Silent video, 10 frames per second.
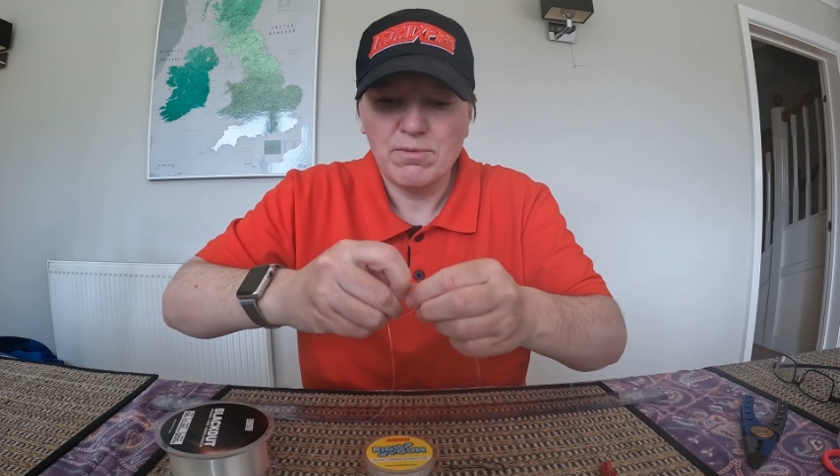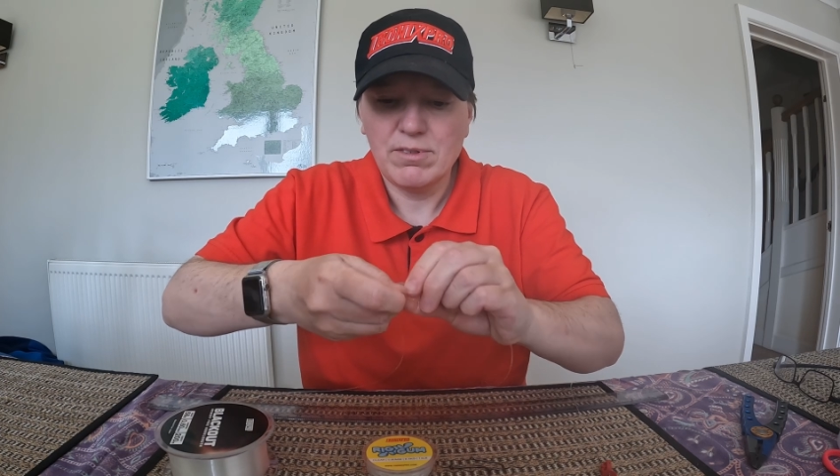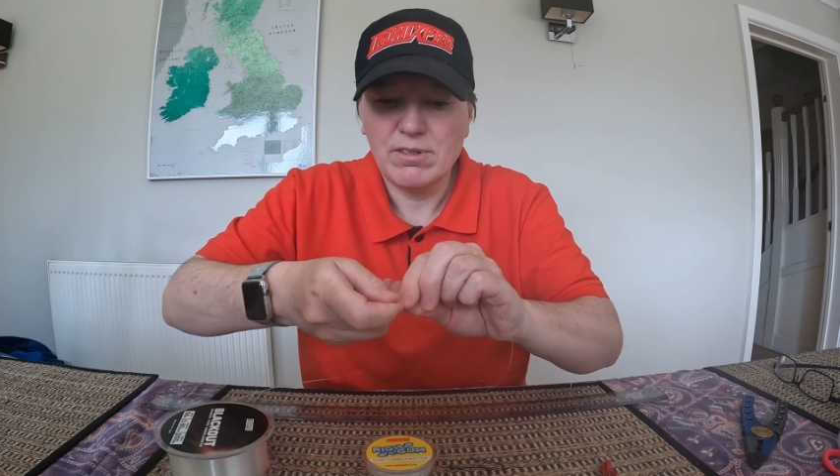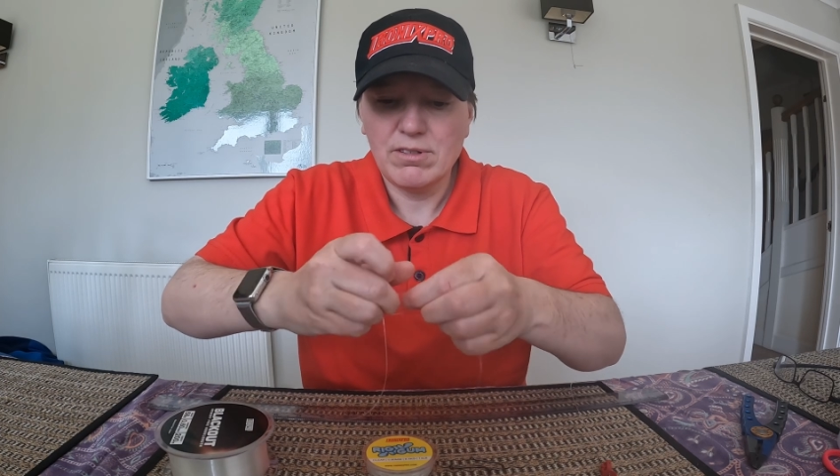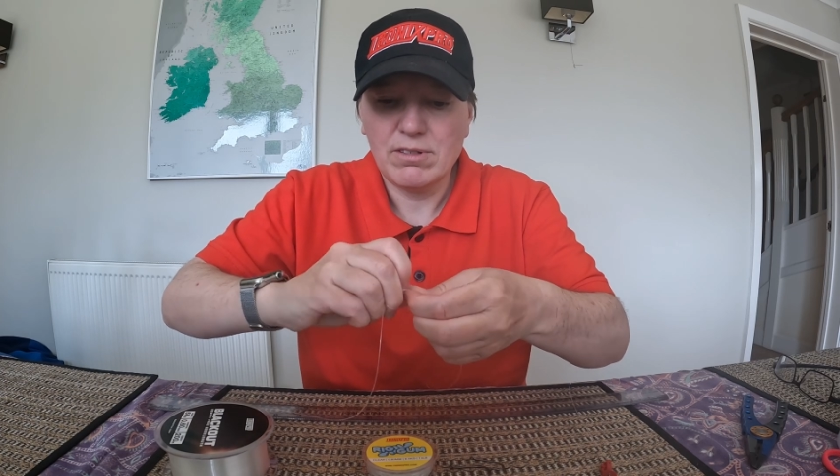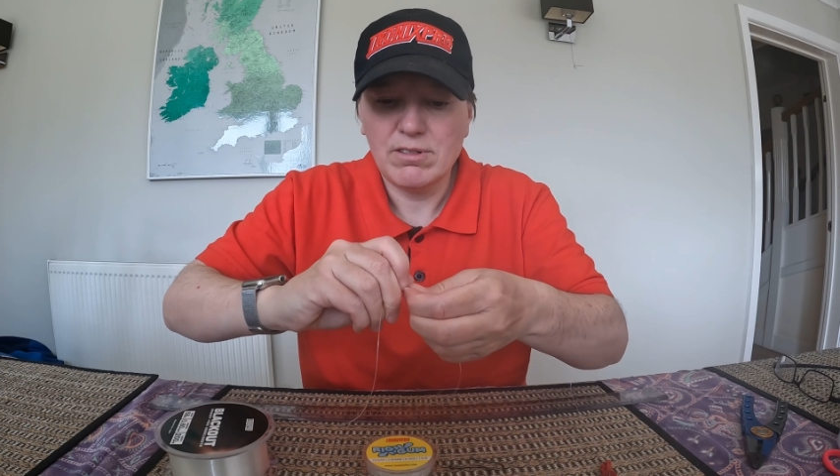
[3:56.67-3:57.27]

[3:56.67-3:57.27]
1,